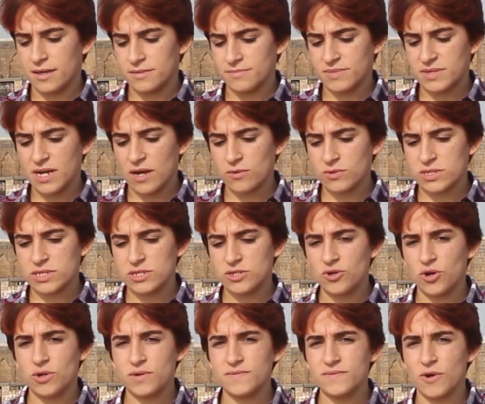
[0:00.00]
because
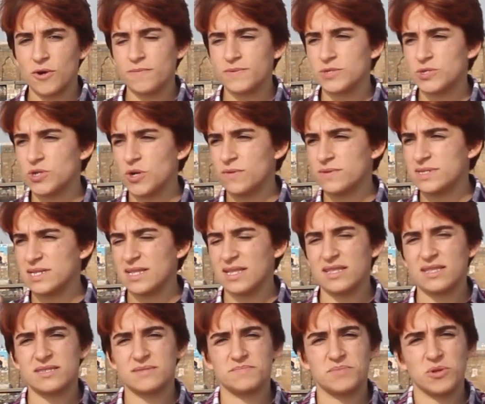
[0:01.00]
your verb shows that
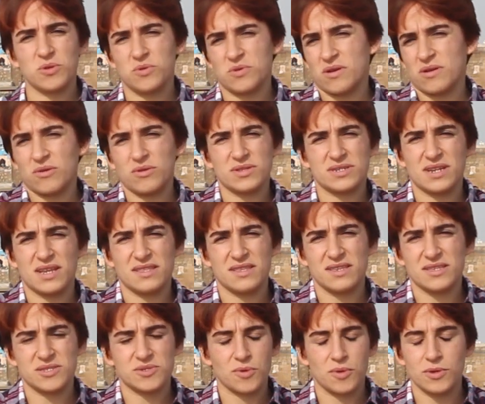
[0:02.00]
it is plural
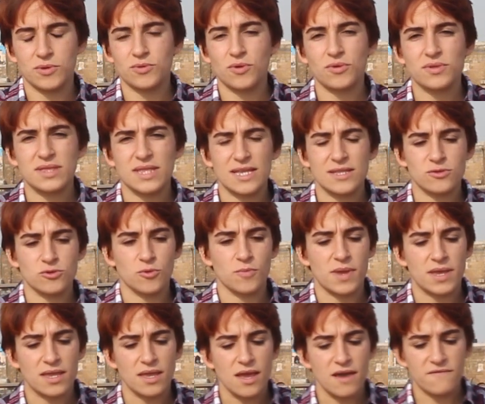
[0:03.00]
already. So you don't need to
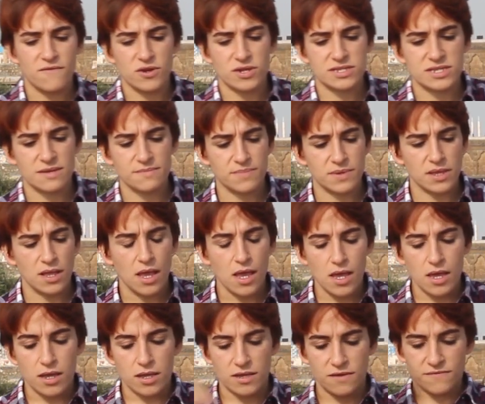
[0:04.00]
make. For example,
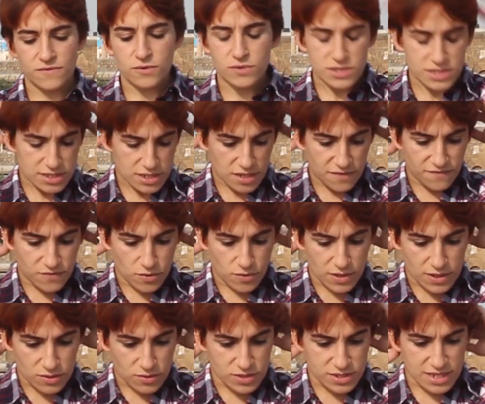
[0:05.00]
if you
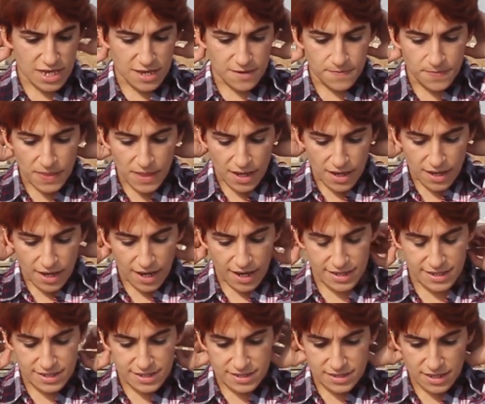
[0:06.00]
want to say
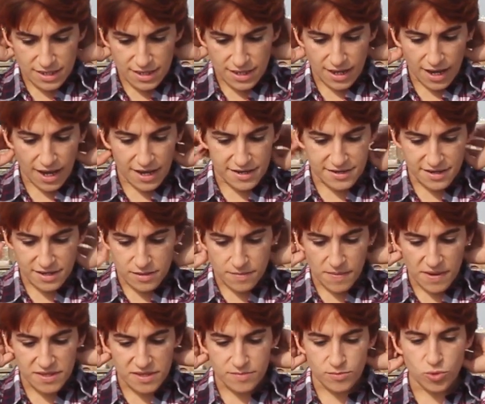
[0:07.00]
I read
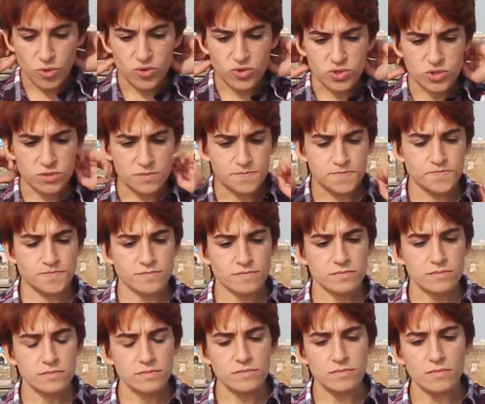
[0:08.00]
many books,
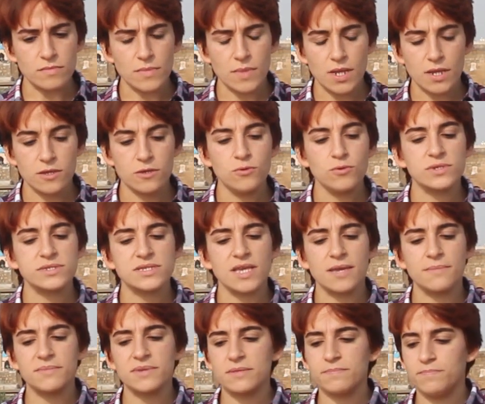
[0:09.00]
you will
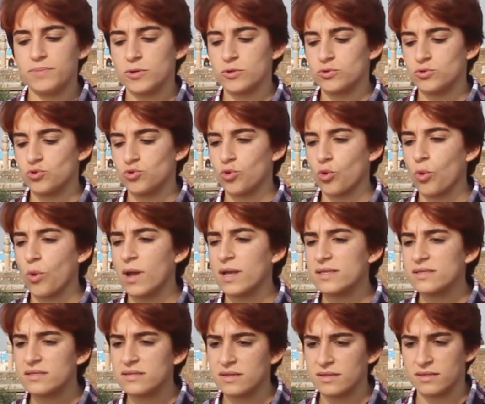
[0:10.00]
say min pertuk
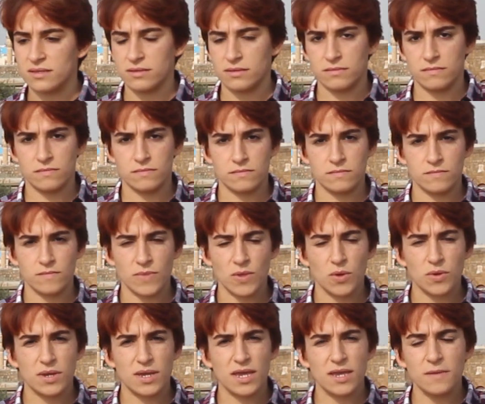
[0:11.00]
khwanden.
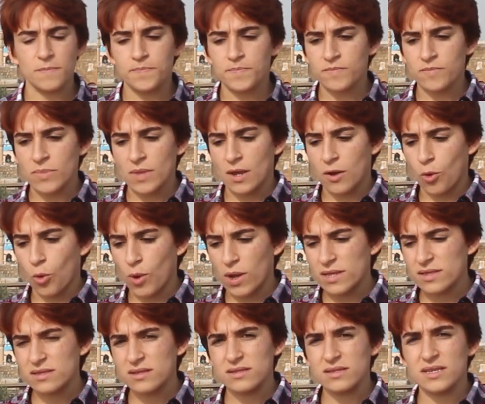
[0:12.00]
Okay,
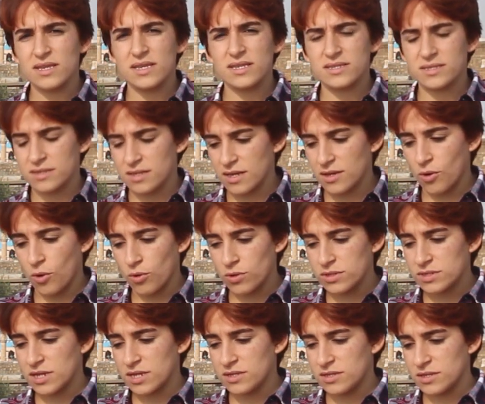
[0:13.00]
khwanden is
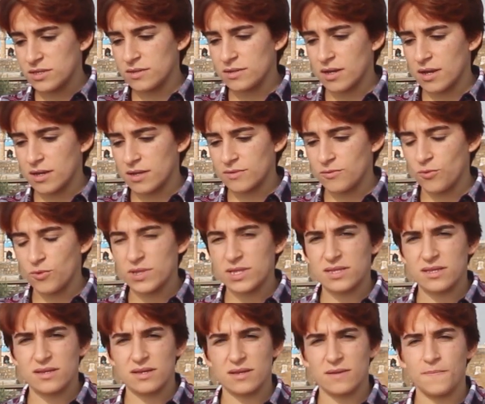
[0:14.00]
already
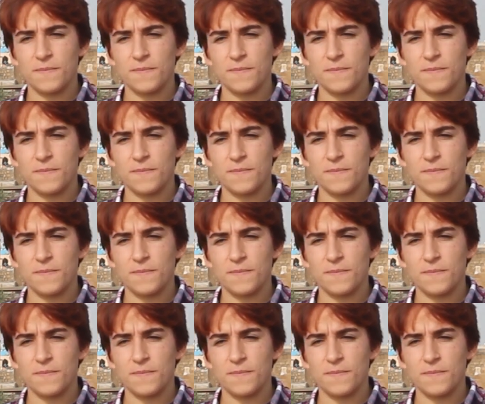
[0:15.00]
with